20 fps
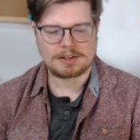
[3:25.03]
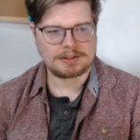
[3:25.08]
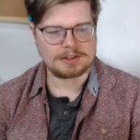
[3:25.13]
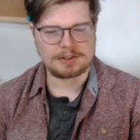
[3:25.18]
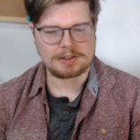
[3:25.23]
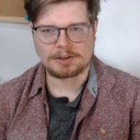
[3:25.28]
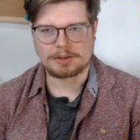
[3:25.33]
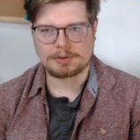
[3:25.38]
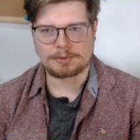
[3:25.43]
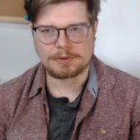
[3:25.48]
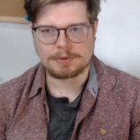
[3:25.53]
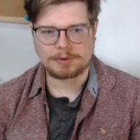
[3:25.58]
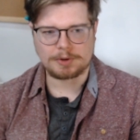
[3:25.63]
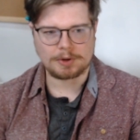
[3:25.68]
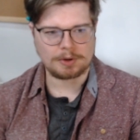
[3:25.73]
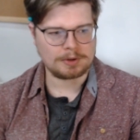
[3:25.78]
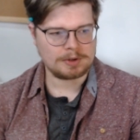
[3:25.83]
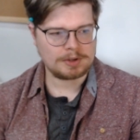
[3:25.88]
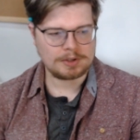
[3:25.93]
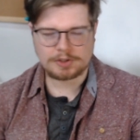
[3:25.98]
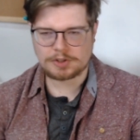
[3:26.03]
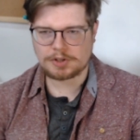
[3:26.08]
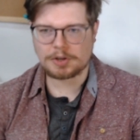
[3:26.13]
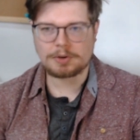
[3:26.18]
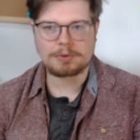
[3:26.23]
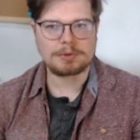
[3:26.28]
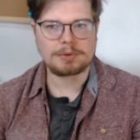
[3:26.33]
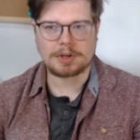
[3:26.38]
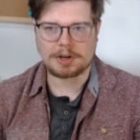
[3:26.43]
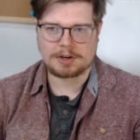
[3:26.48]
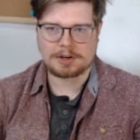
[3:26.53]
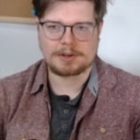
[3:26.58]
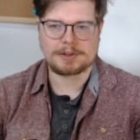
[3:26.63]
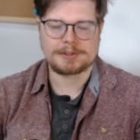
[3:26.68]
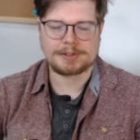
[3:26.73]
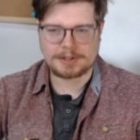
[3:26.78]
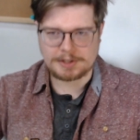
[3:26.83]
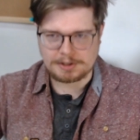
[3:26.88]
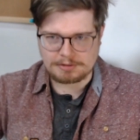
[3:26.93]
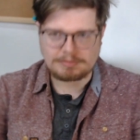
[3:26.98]
you know, you've got two
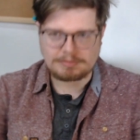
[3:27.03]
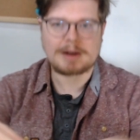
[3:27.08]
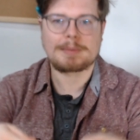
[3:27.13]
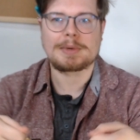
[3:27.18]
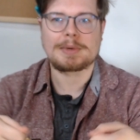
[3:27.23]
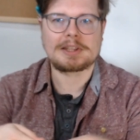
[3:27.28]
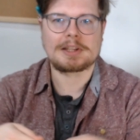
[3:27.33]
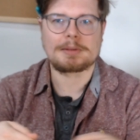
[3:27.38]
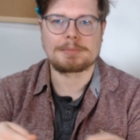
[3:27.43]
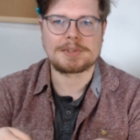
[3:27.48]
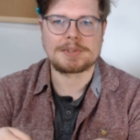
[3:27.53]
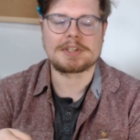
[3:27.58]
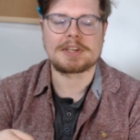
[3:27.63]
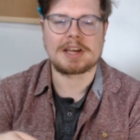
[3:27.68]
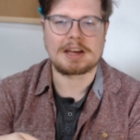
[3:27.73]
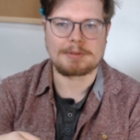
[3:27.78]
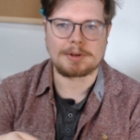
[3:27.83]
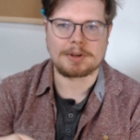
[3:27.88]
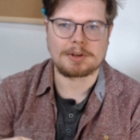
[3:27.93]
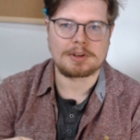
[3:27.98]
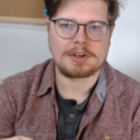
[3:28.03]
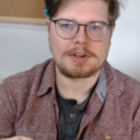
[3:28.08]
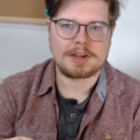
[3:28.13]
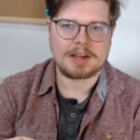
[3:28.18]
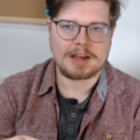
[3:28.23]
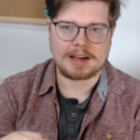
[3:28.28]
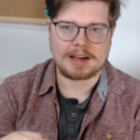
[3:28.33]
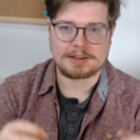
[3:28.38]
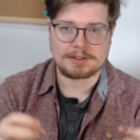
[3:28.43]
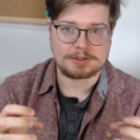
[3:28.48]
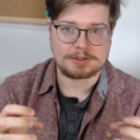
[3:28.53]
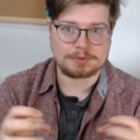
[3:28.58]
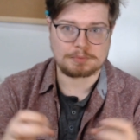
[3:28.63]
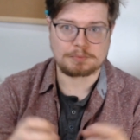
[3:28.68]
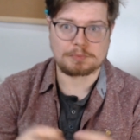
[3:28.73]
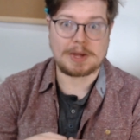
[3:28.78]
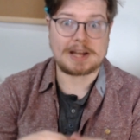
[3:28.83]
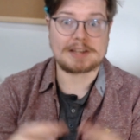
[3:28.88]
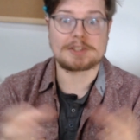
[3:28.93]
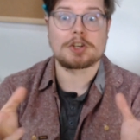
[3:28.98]
cars and you're ramming them together and
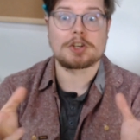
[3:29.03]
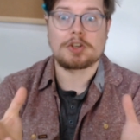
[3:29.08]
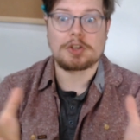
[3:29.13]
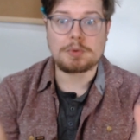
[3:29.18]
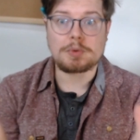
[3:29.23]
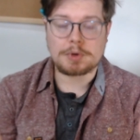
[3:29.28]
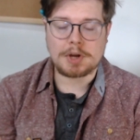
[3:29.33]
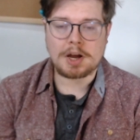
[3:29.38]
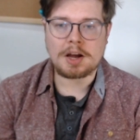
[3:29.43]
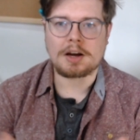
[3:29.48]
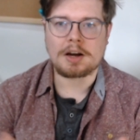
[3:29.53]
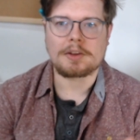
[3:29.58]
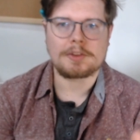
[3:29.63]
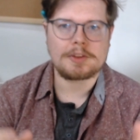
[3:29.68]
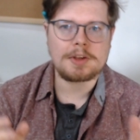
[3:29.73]
that's a new car.